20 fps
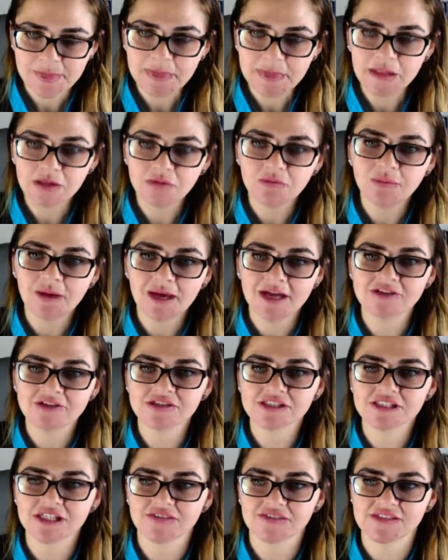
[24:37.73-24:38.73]
you paid
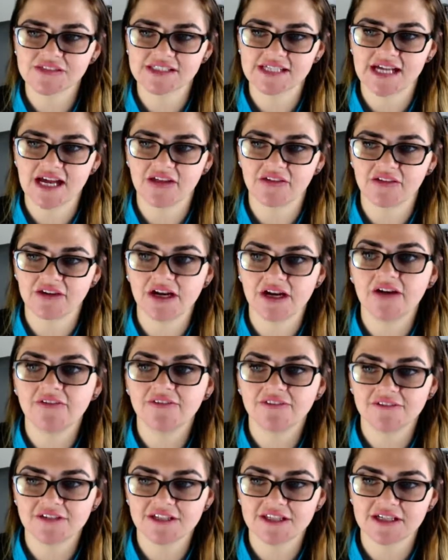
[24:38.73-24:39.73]
yourself a salary of
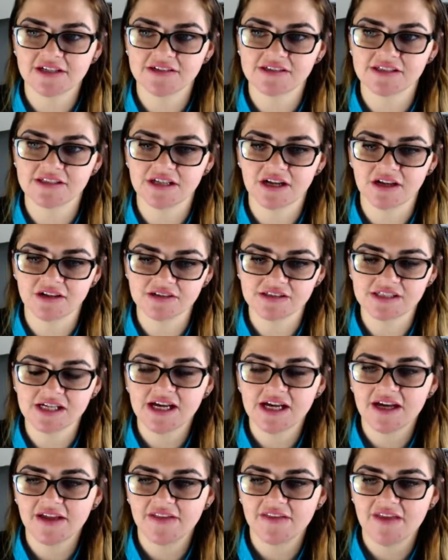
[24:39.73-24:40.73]
$50,000,
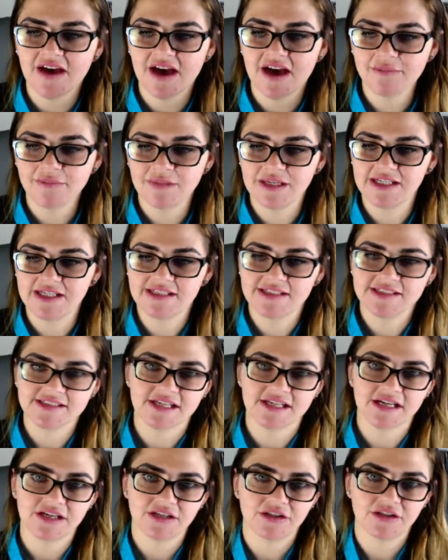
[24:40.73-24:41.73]
that means
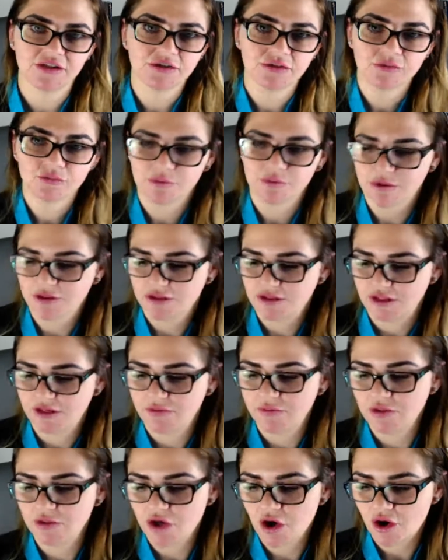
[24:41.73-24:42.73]
that it
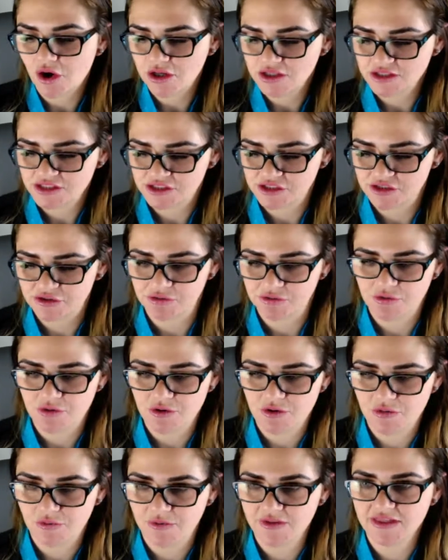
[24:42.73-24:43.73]
would cost you
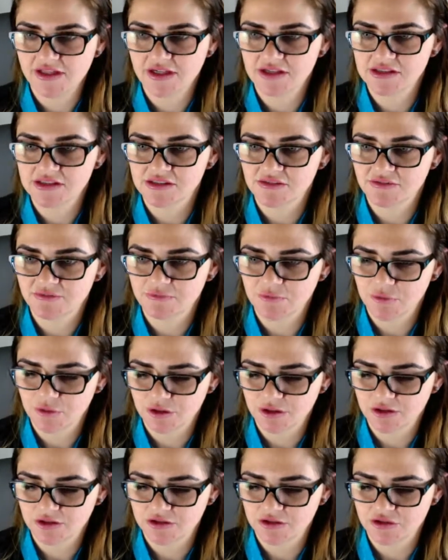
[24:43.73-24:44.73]

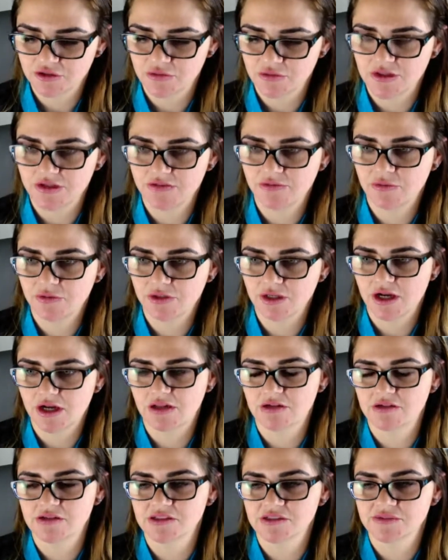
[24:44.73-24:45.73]

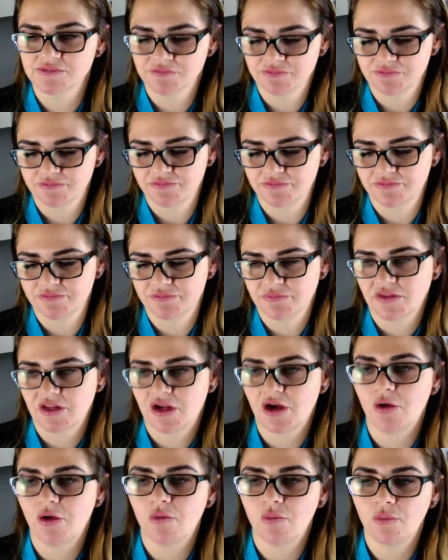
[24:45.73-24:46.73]
$1,424
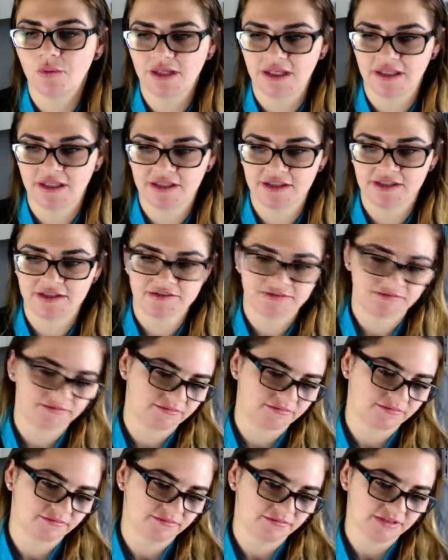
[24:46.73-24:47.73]
a week
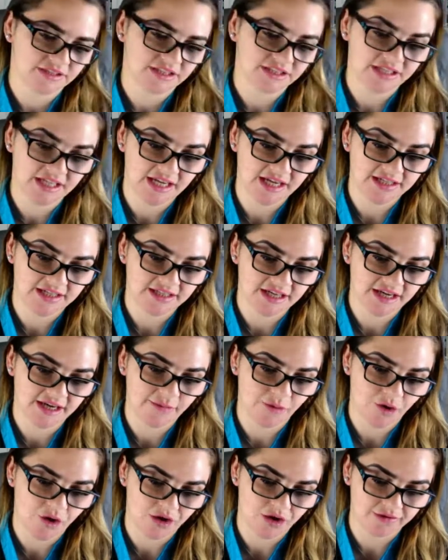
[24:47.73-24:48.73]
to take
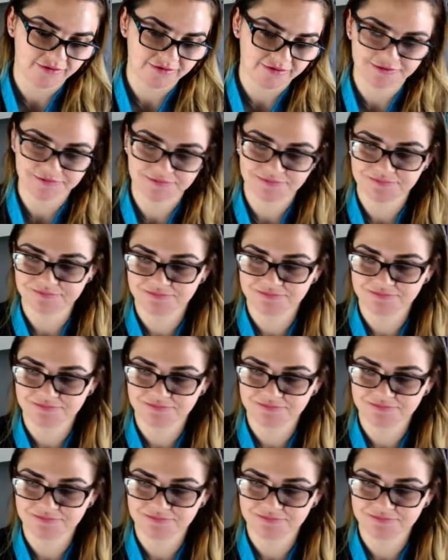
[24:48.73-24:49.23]
time off.